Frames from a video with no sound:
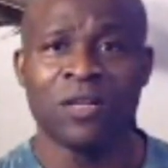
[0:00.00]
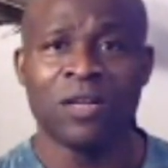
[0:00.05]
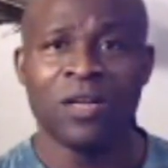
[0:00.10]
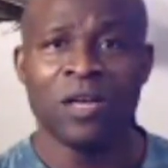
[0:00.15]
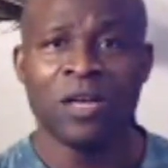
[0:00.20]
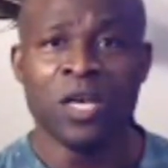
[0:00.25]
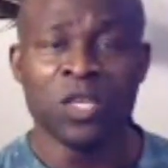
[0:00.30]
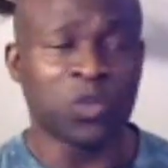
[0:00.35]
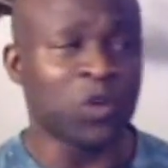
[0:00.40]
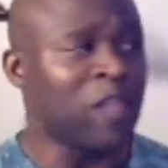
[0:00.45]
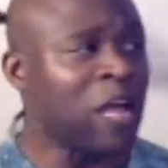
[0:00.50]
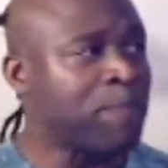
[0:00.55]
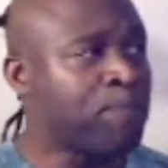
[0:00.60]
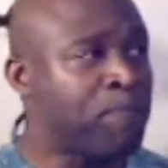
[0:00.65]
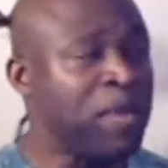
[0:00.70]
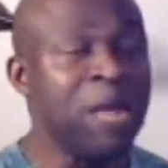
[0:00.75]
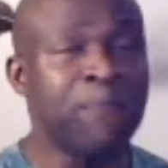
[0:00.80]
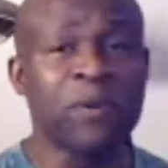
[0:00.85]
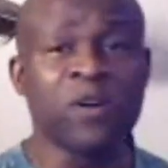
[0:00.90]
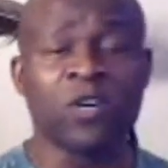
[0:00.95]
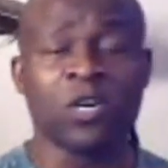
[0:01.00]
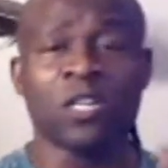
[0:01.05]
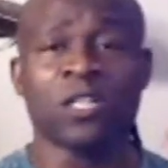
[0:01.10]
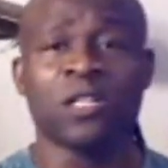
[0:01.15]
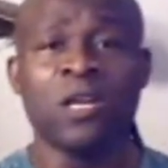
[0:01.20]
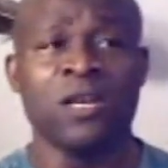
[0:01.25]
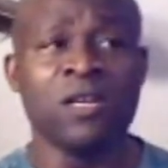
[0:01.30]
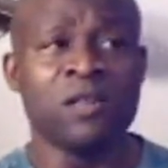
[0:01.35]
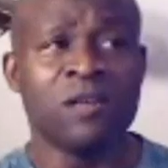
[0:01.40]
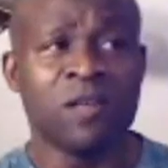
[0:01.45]
so that people could
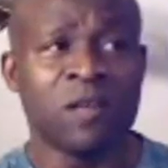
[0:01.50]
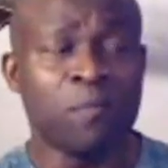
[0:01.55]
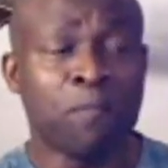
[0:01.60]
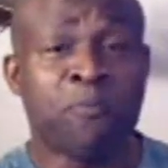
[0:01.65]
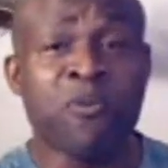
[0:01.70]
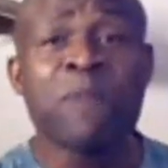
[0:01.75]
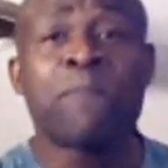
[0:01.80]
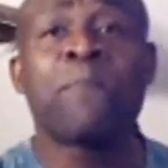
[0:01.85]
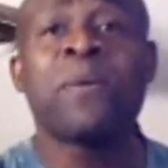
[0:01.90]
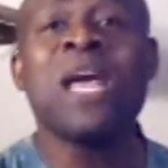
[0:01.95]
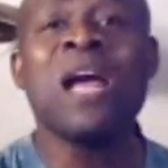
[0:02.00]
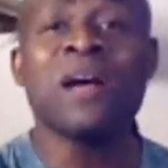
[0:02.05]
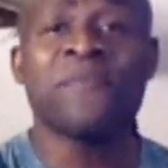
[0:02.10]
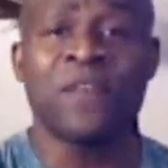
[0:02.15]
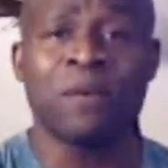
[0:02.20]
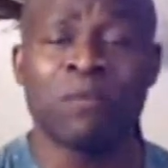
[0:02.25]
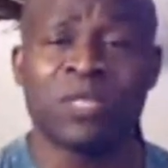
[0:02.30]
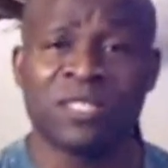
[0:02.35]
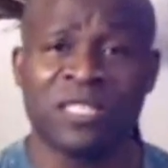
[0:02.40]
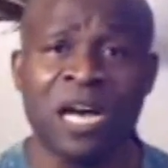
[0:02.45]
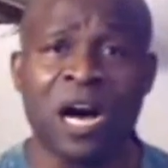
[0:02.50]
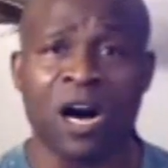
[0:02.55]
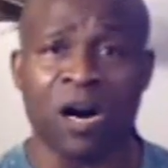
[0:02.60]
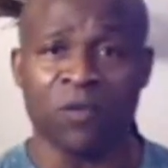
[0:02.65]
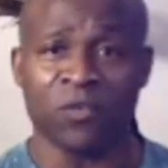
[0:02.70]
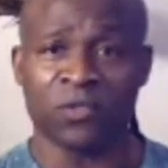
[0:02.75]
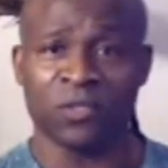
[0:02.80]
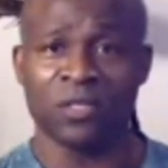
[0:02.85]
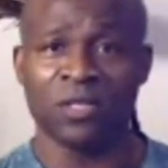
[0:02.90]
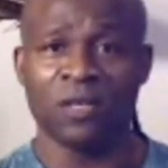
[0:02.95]
prepare
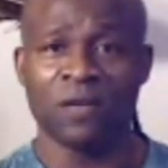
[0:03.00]
themselves.